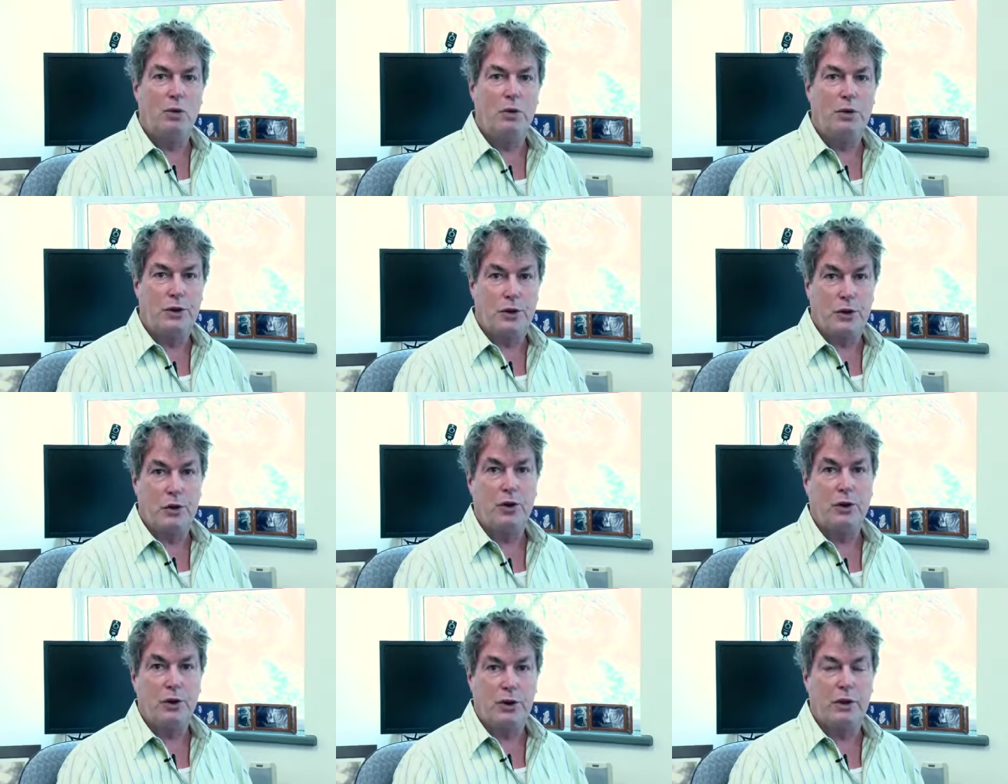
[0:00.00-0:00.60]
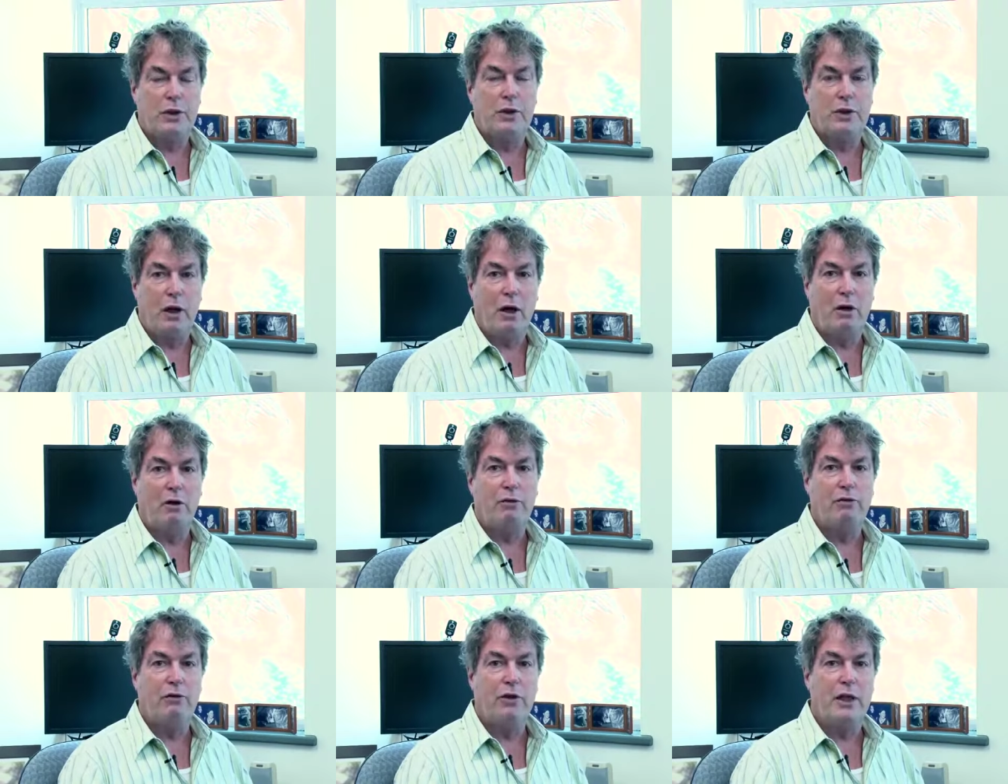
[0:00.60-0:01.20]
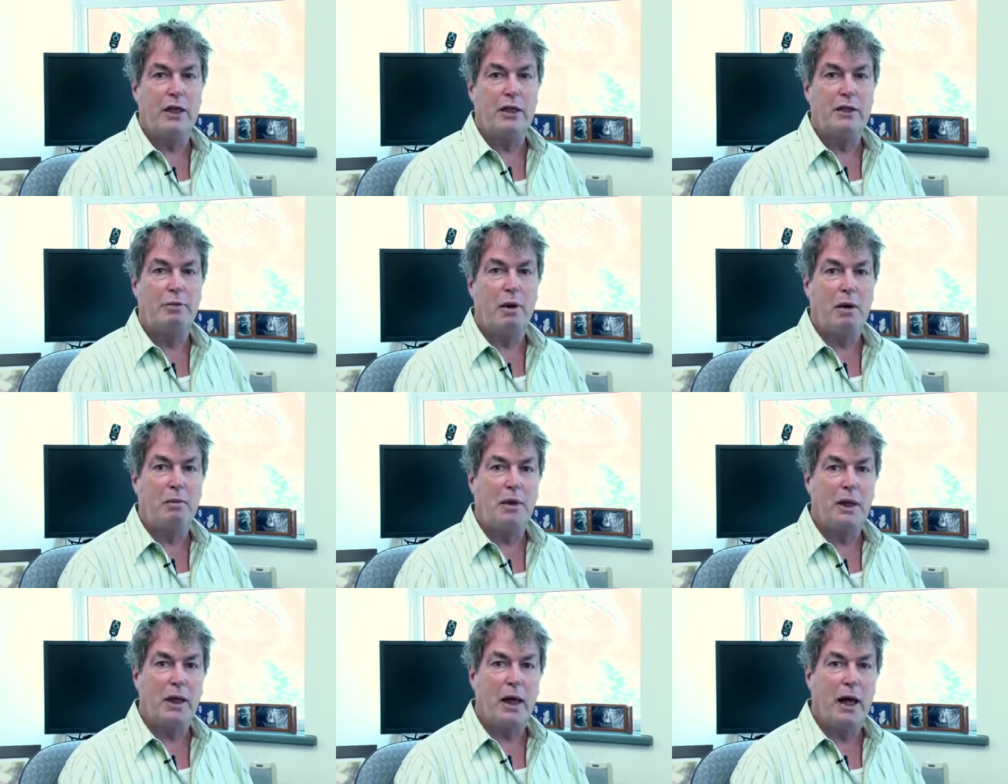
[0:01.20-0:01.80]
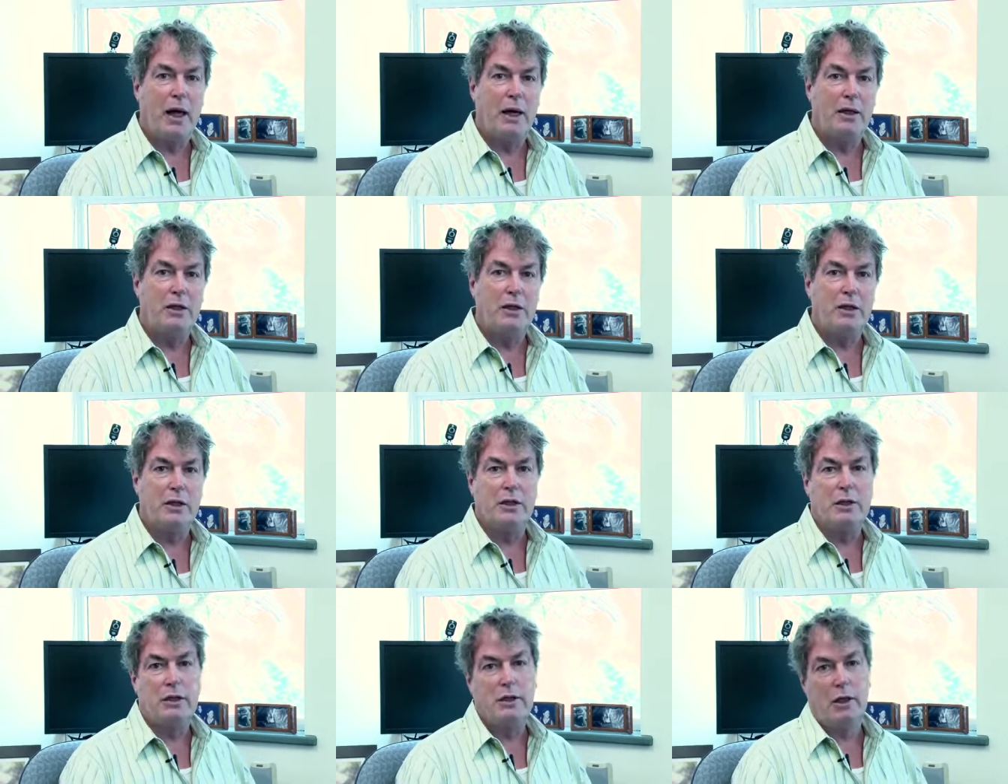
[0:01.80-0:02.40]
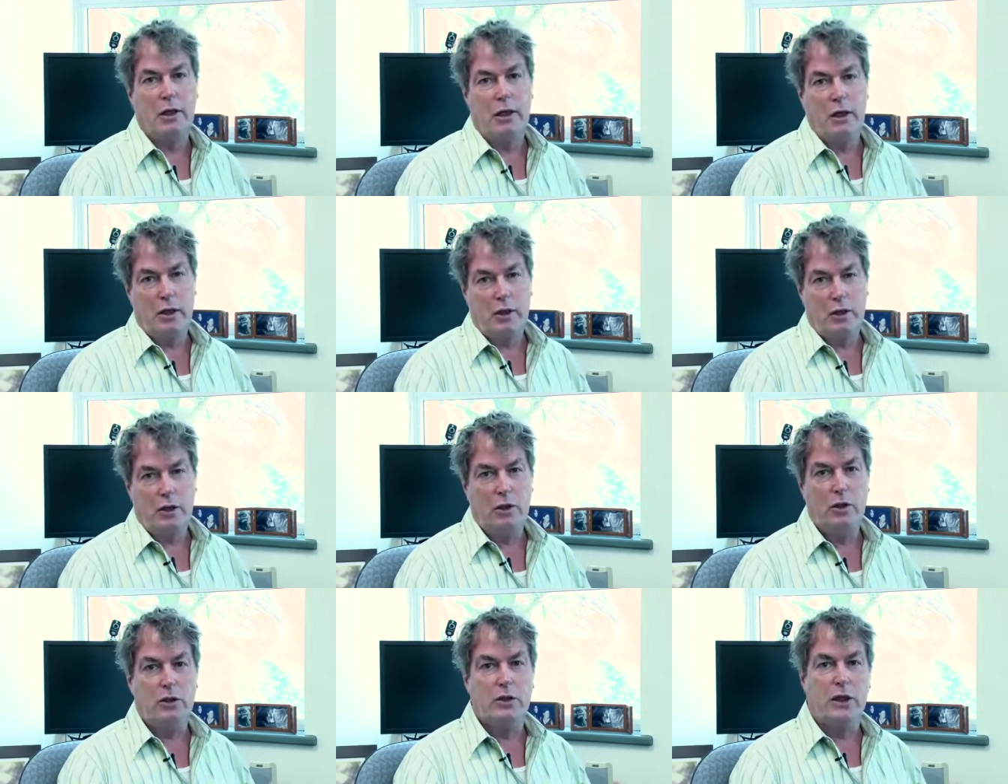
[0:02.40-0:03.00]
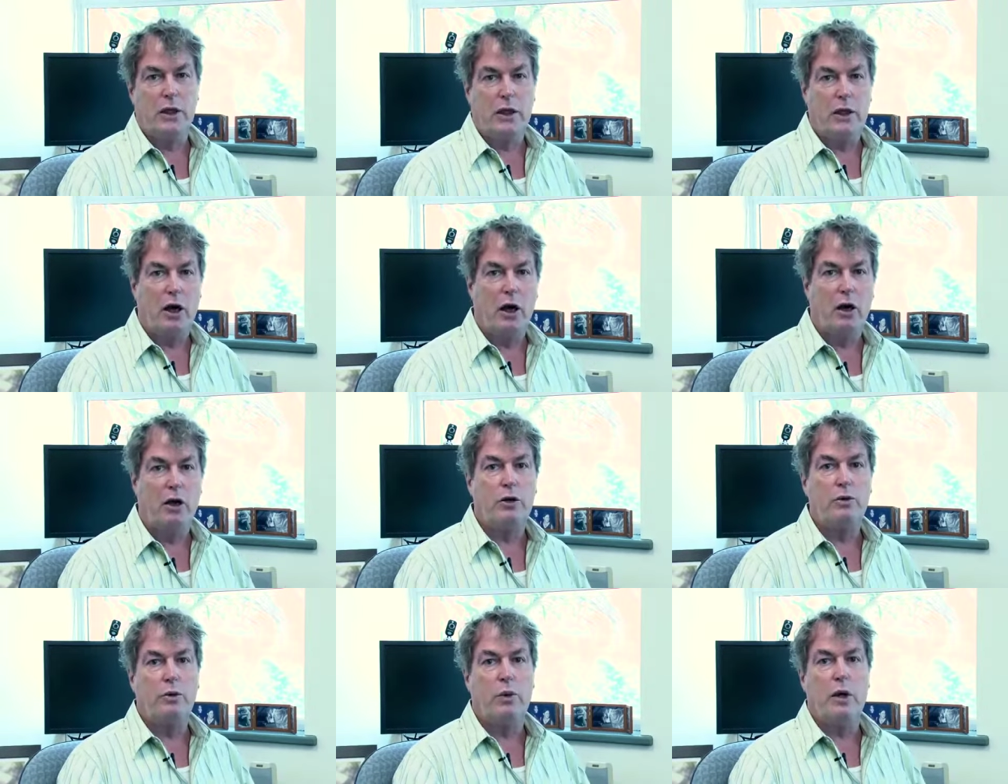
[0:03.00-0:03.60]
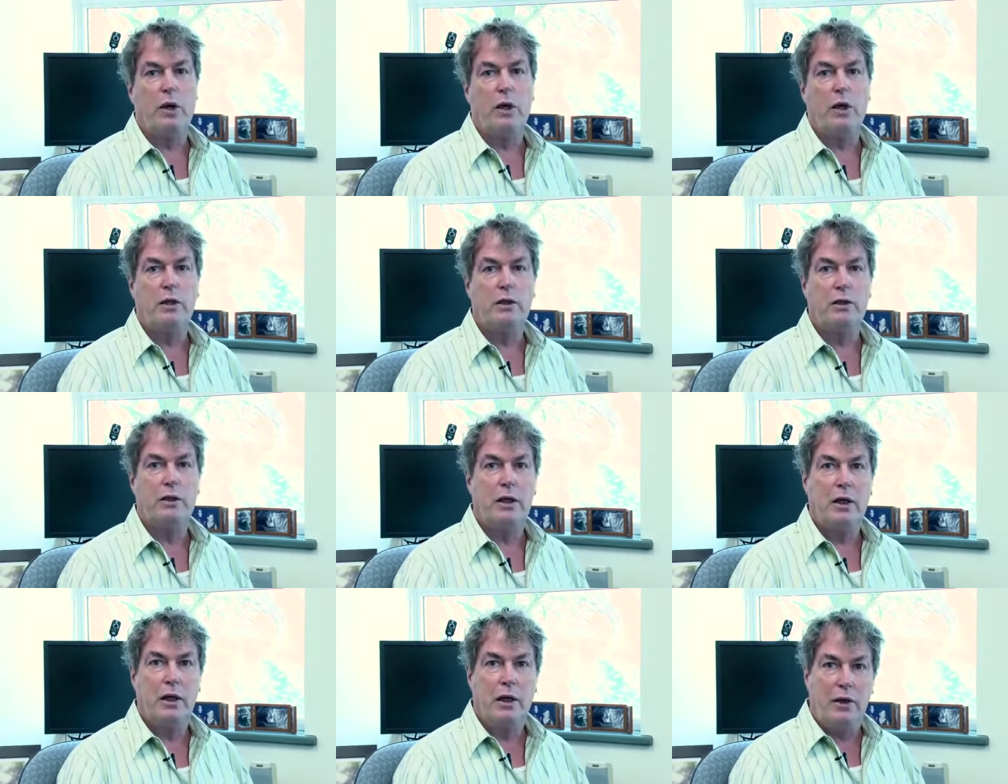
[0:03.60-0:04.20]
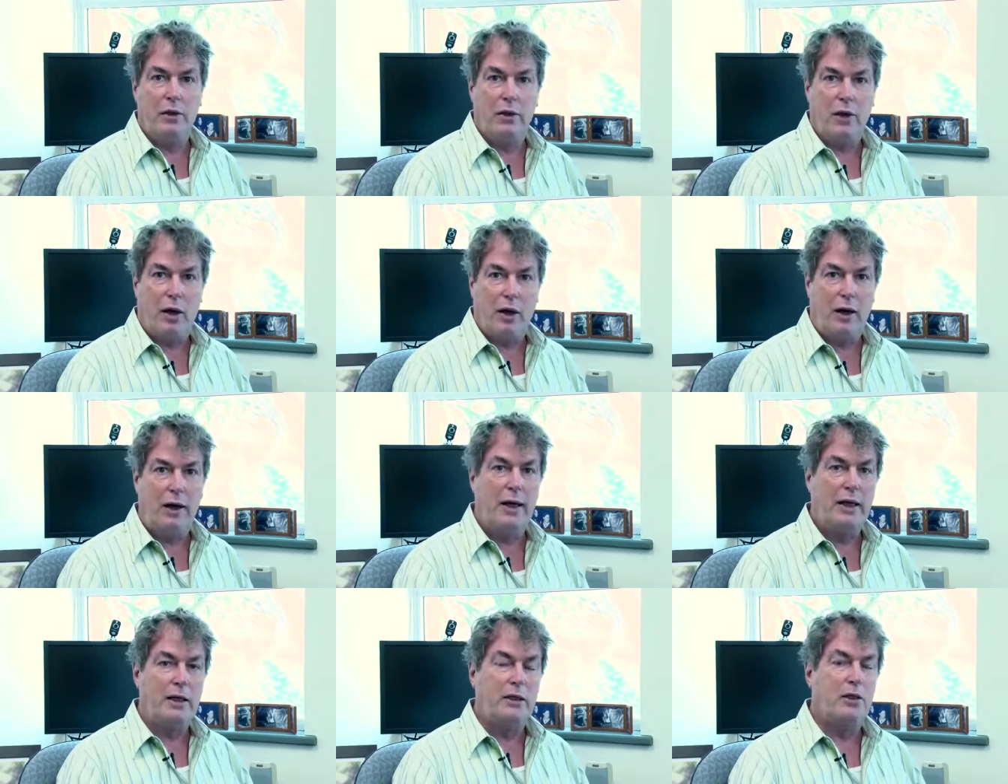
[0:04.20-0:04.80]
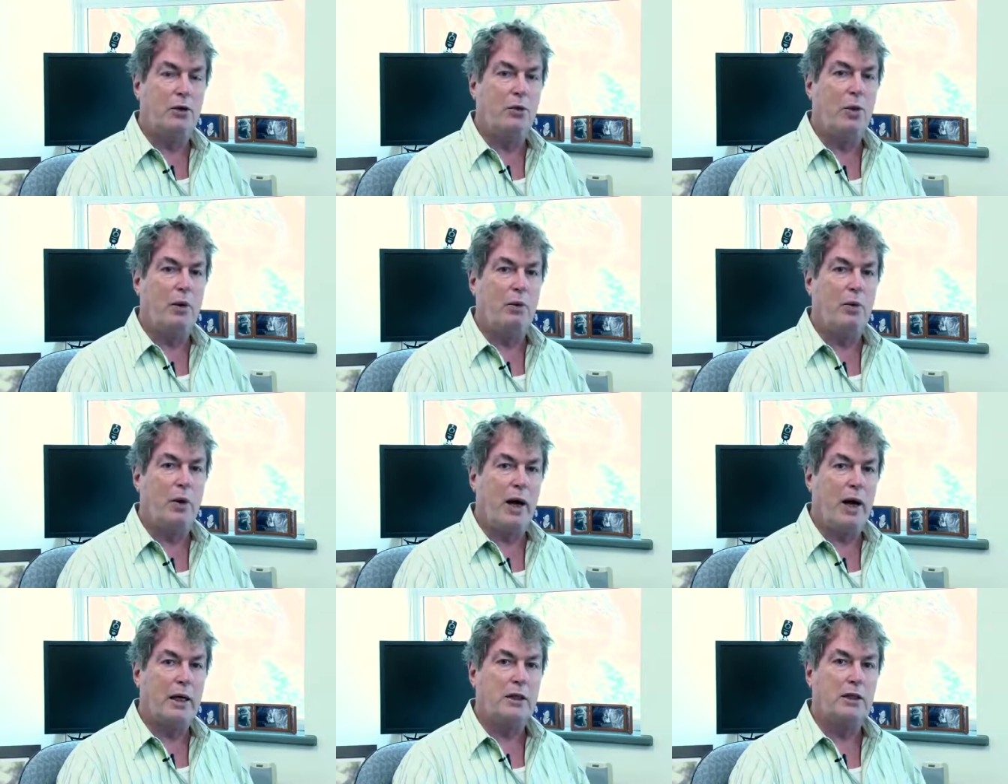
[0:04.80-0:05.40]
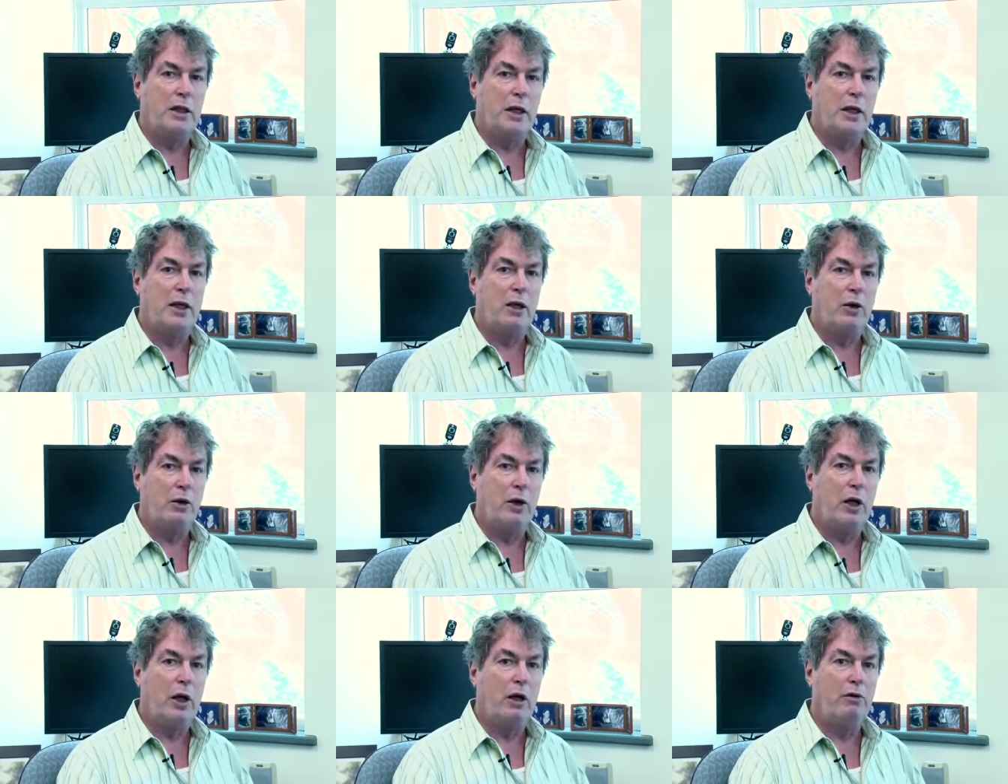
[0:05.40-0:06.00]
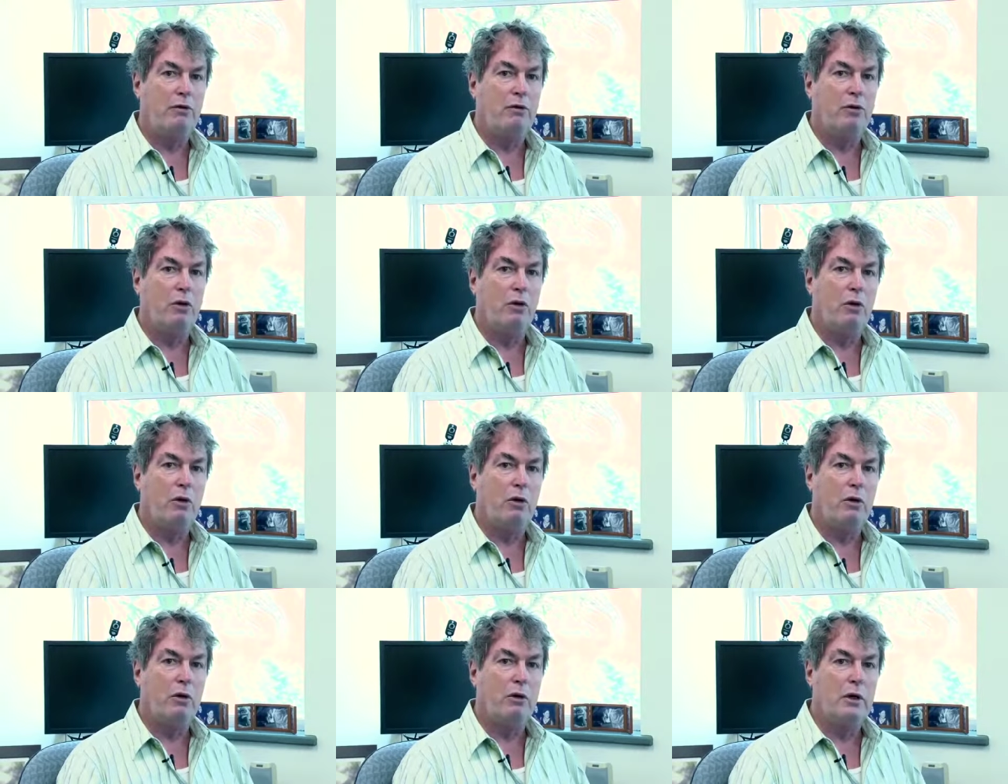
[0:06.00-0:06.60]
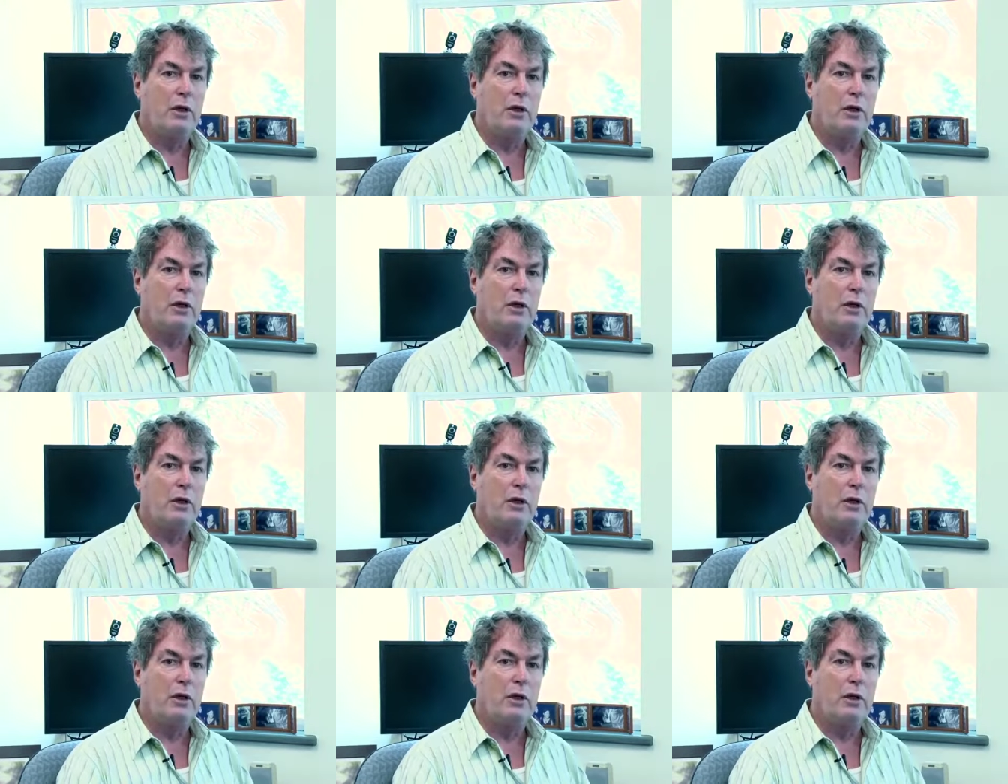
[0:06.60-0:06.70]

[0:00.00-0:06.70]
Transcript: sources of these publications using code words that are linked to what we're actually looking for.